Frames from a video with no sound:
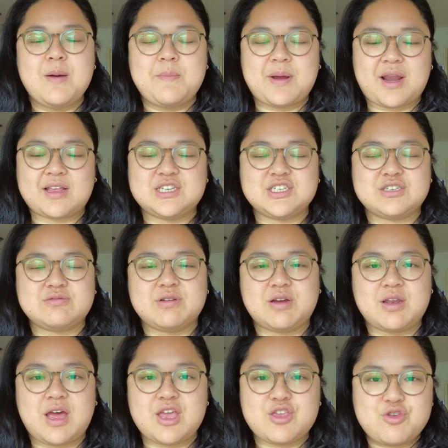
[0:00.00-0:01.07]
but I just feel
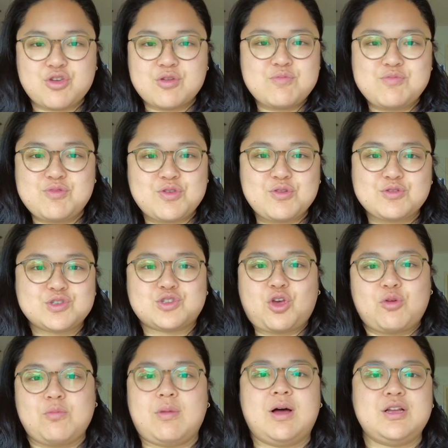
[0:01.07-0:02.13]
like you can do
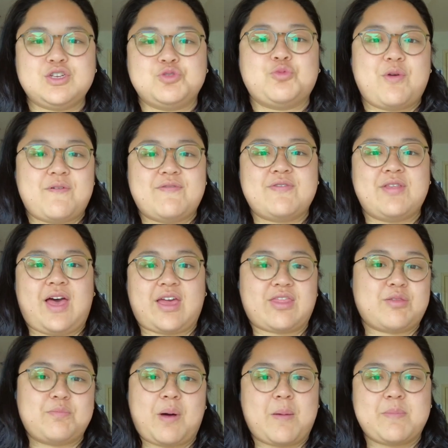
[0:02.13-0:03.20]
so much with like
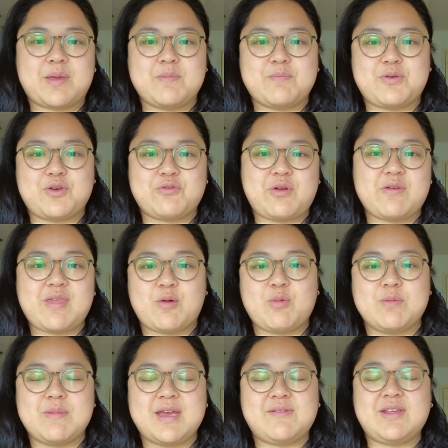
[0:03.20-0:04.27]
the pumpkin puree that we
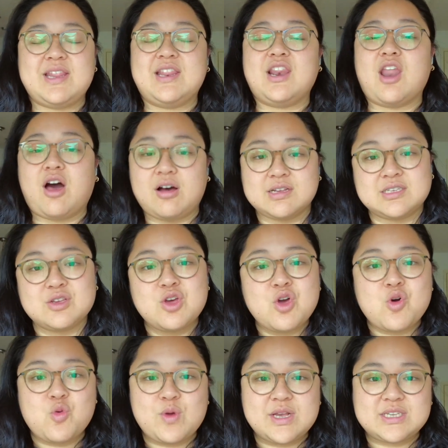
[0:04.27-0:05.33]
made in last
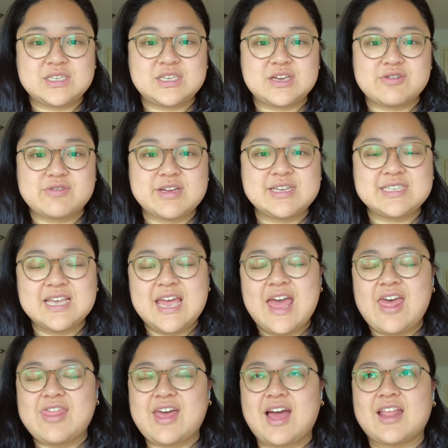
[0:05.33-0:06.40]
week's series
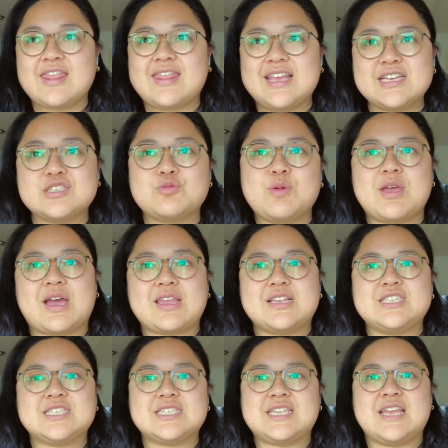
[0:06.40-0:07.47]
that this week I
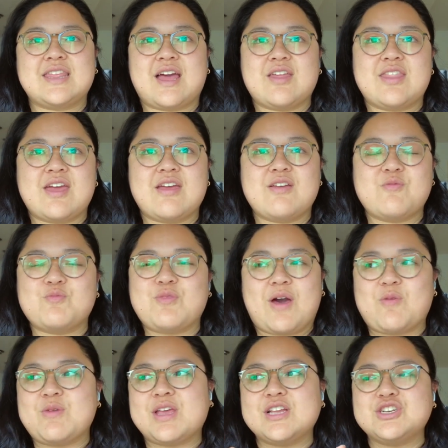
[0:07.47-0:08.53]
just think that
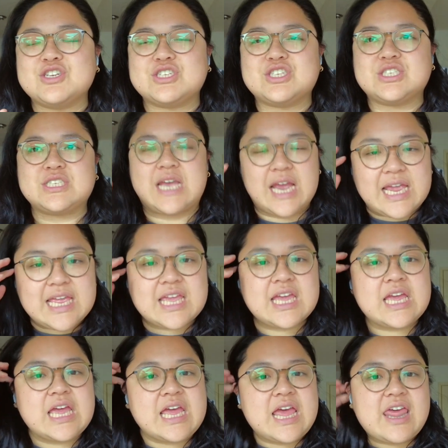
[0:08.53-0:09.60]
that we can just take
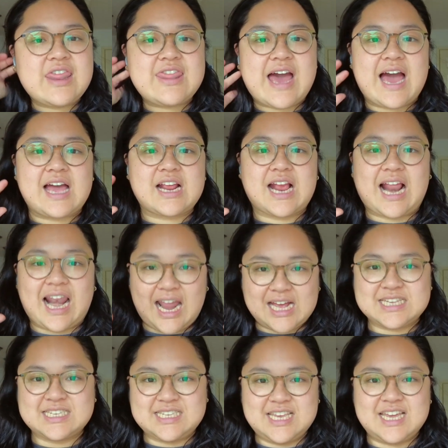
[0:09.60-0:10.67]
that
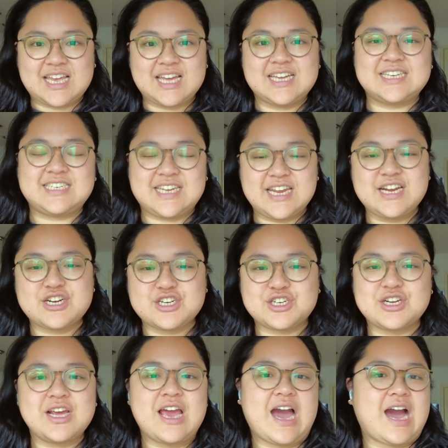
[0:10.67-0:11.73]
classic dish
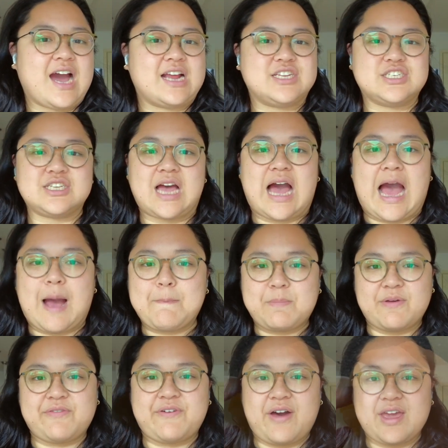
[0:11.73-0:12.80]
and just
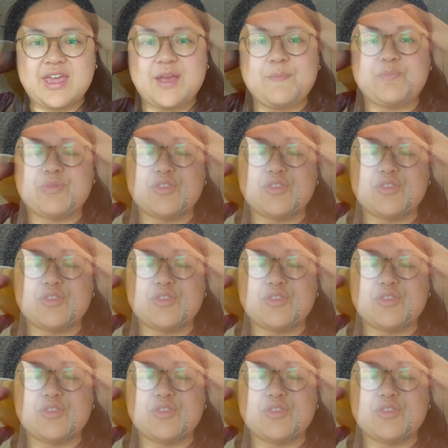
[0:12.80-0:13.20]
amplify it.